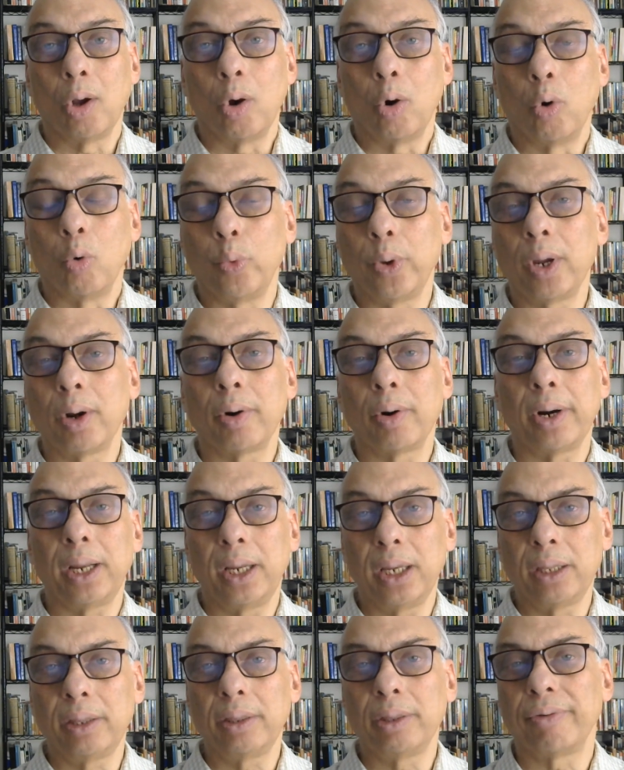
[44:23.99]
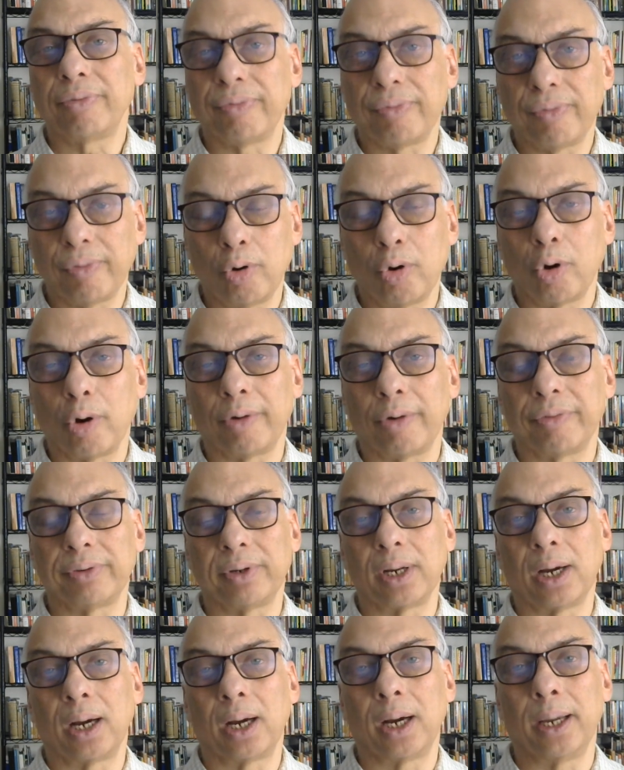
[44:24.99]
We are in the flow
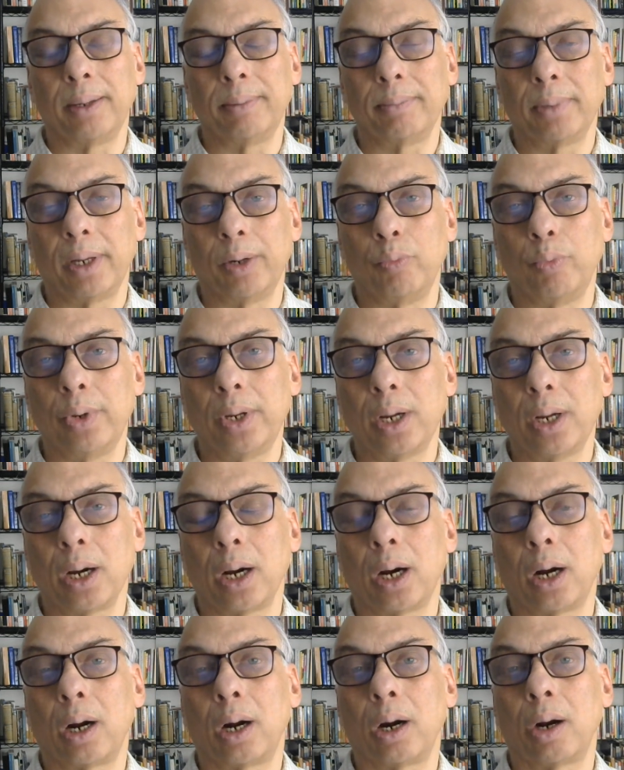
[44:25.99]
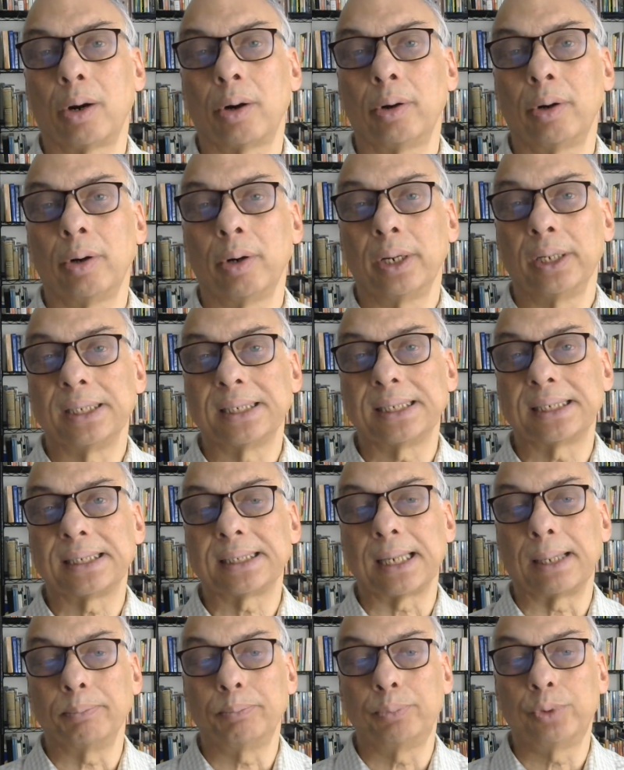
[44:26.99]
of time and we are
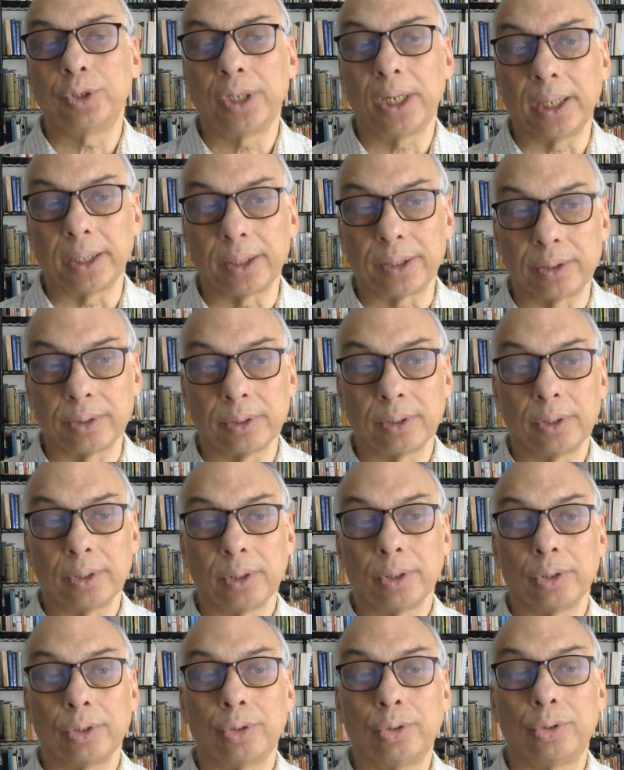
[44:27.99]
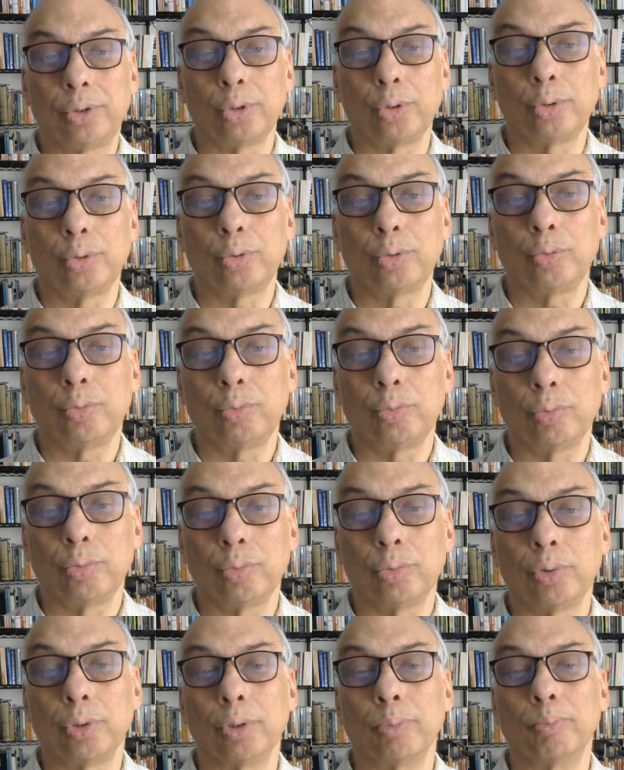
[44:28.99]
subject to
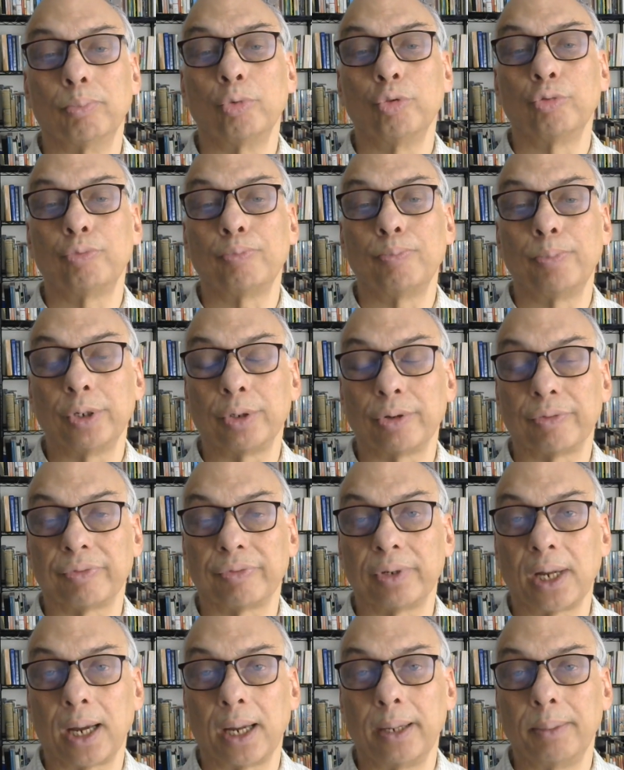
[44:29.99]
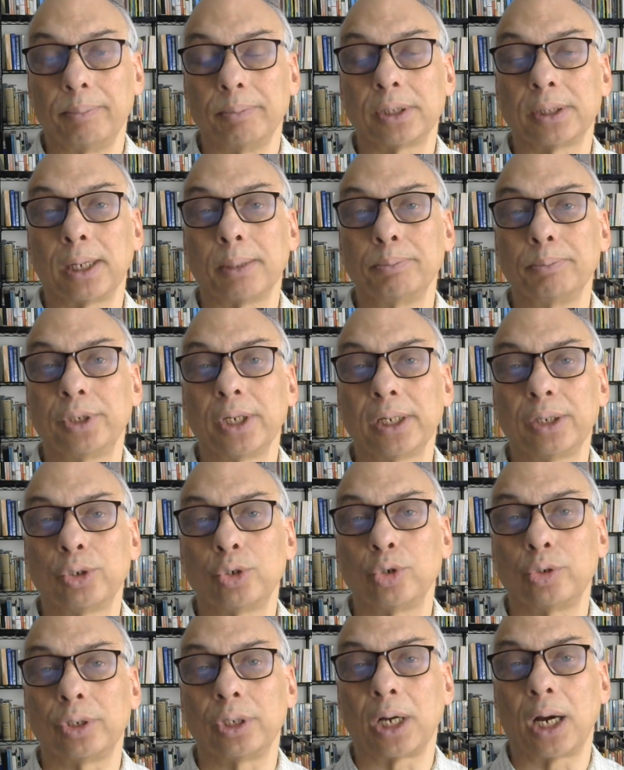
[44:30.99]
the movement of time,
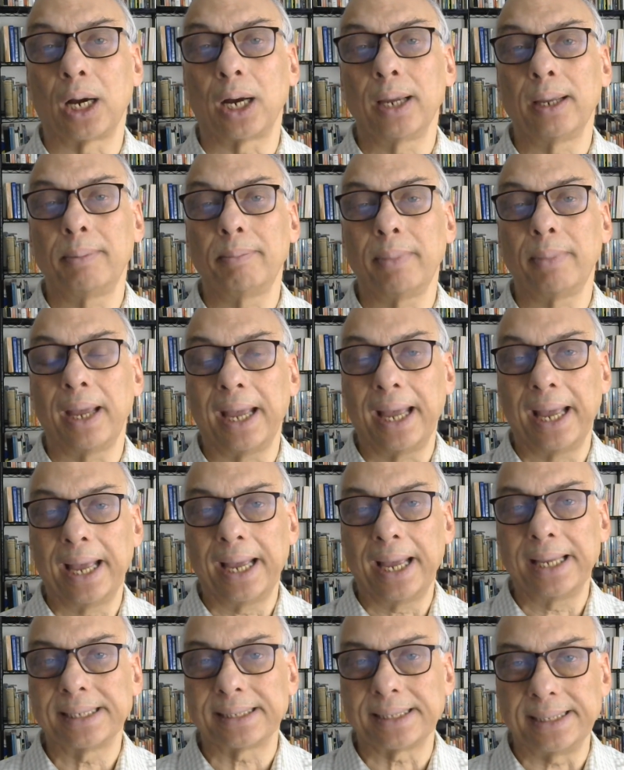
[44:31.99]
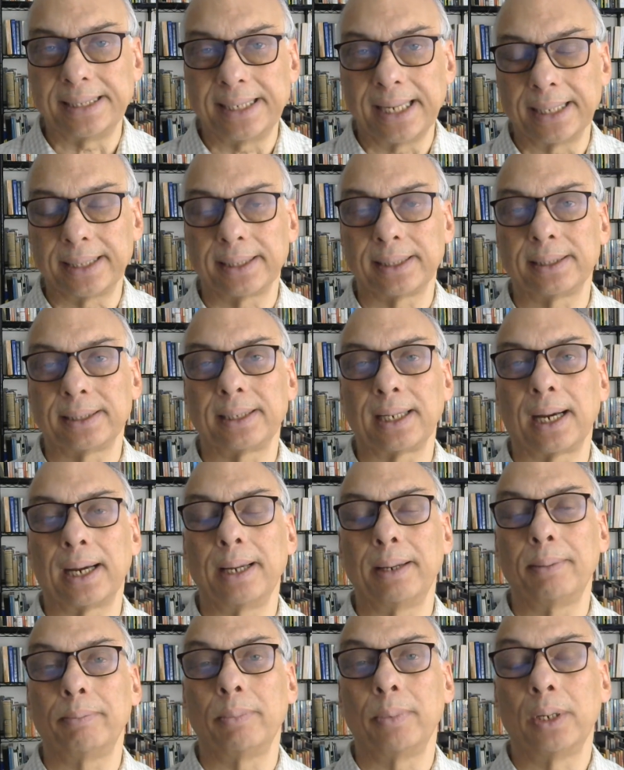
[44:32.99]
subject to time as death.
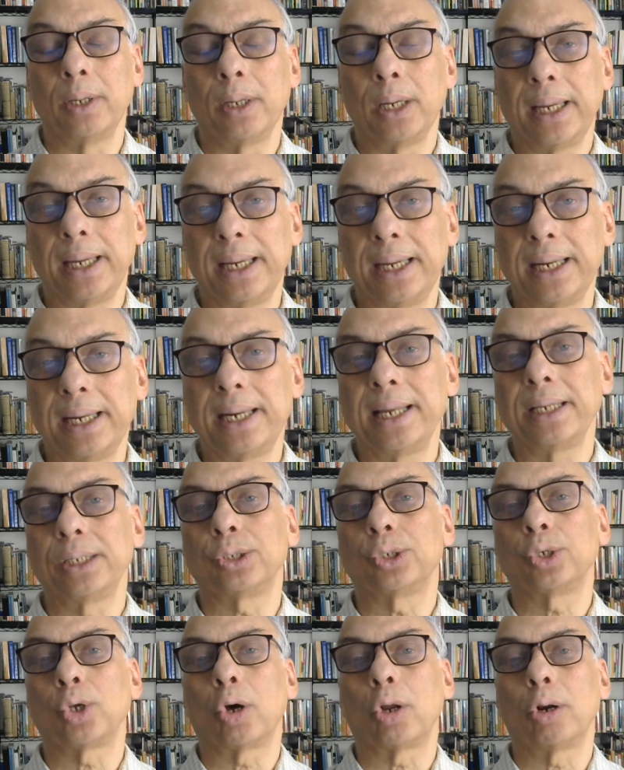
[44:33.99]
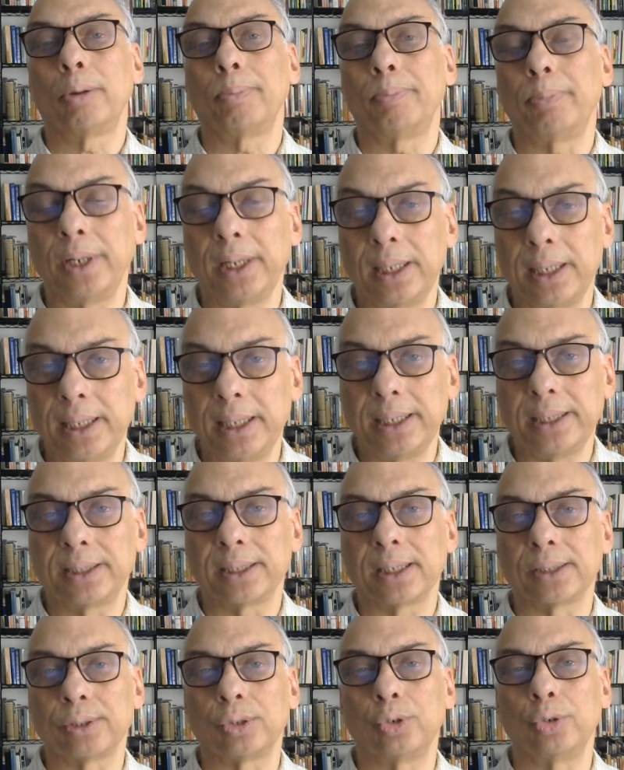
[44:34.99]
Time inexorably
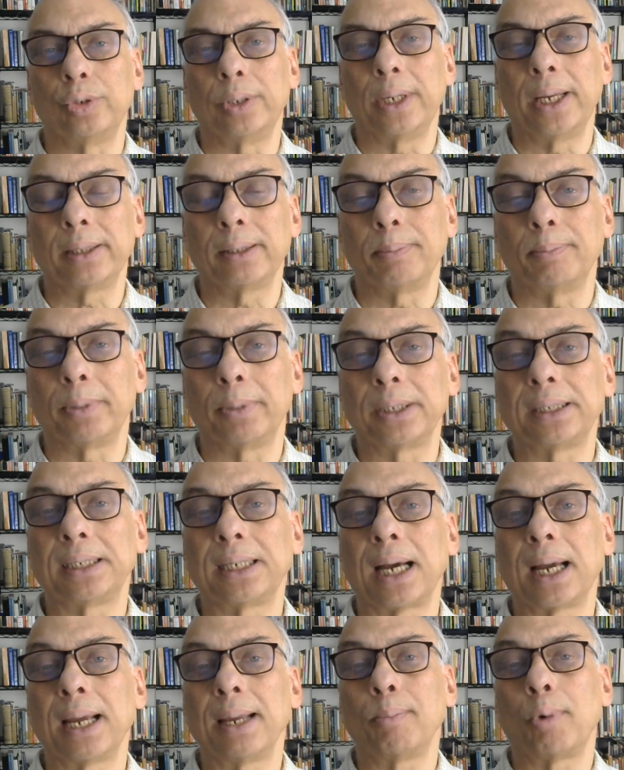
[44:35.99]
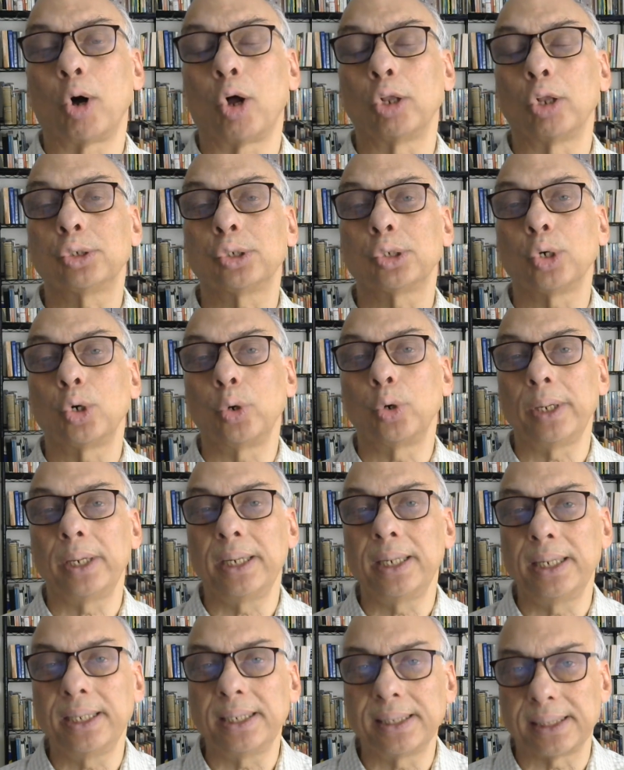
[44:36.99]
leads us to death, but time also
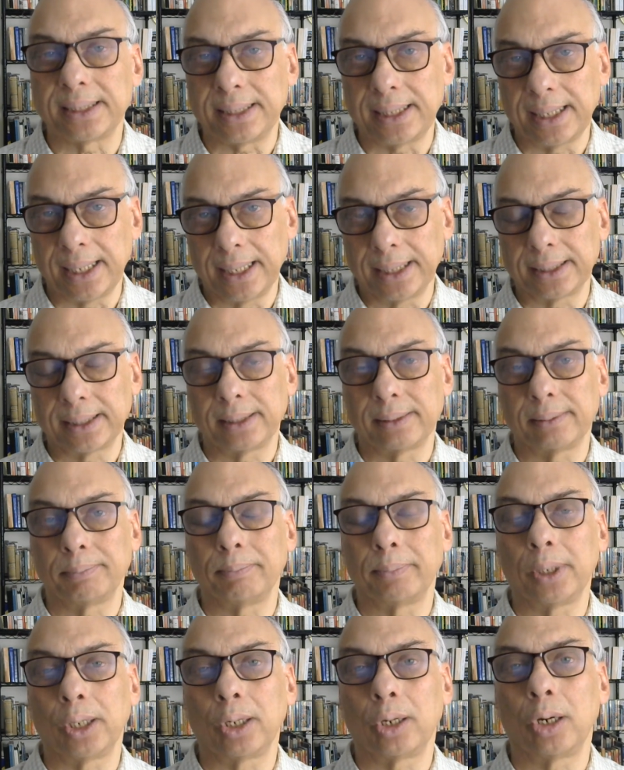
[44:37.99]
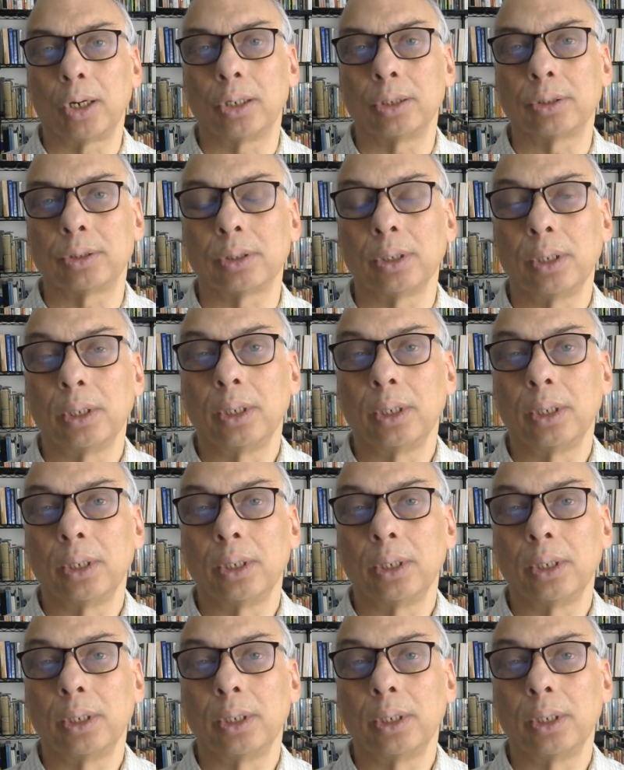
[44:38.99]
is death because